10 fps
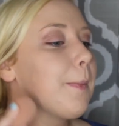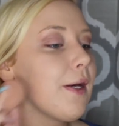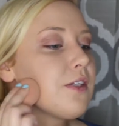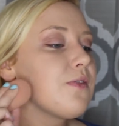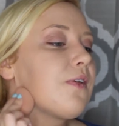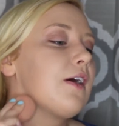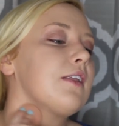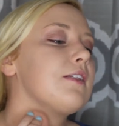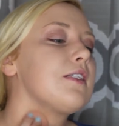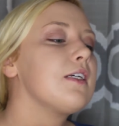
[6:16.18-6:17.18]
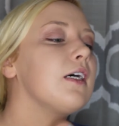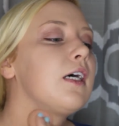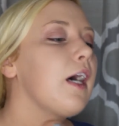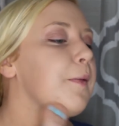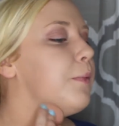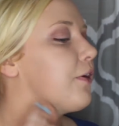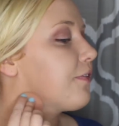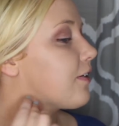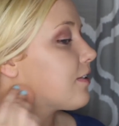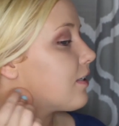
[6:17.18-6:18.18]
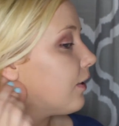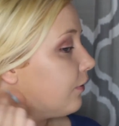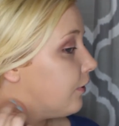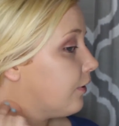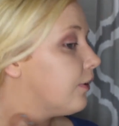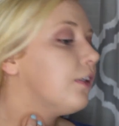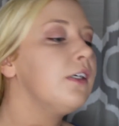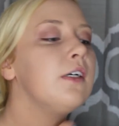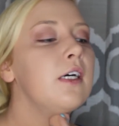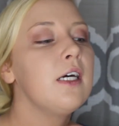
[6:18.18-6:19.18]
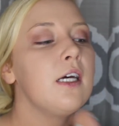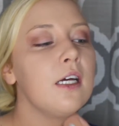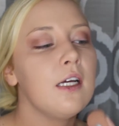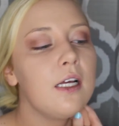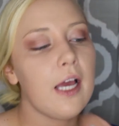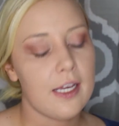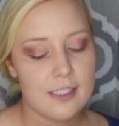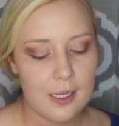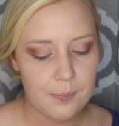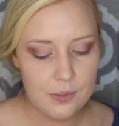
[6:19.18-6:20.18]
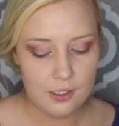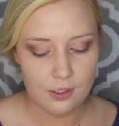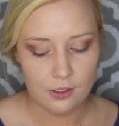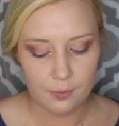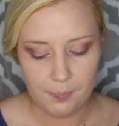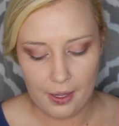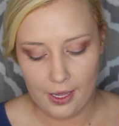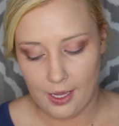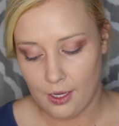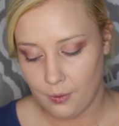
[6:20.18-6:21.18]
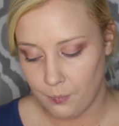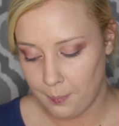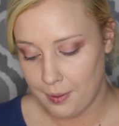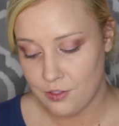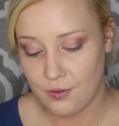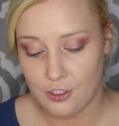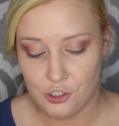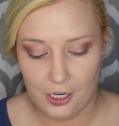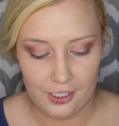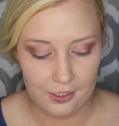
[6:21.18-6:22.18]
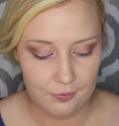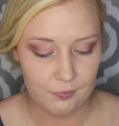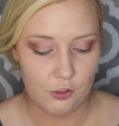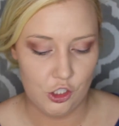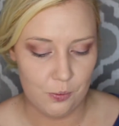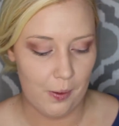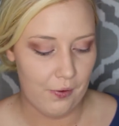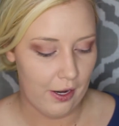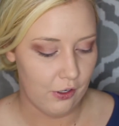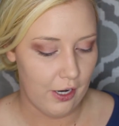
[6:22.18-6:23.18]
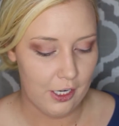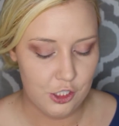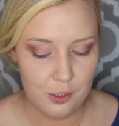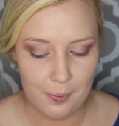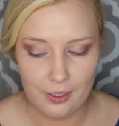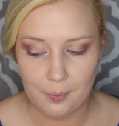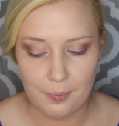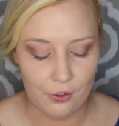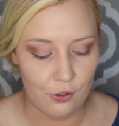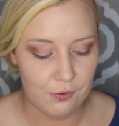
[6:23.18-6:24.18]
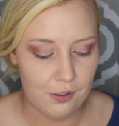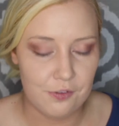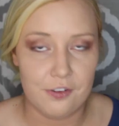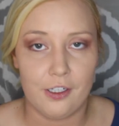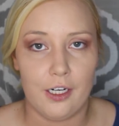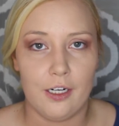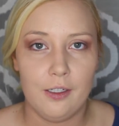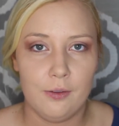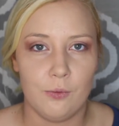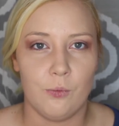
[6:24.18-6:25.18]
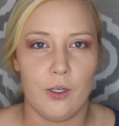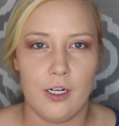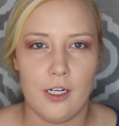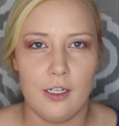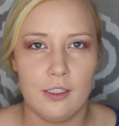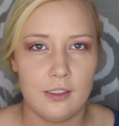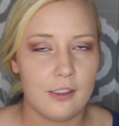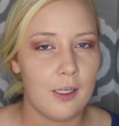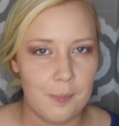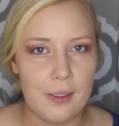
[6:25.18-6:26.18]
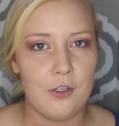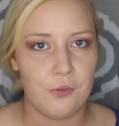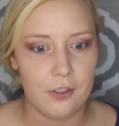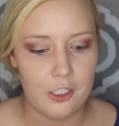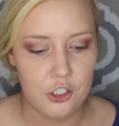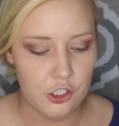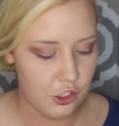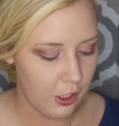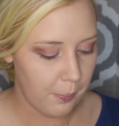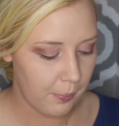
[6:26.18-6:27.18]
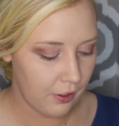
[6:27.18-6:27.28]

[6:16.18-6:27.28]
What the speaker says: best friends have boyfriends though, except my one best friend Jenny. She's my ride or die. She's been like my girlfriend for a year. We're in a committed relationship,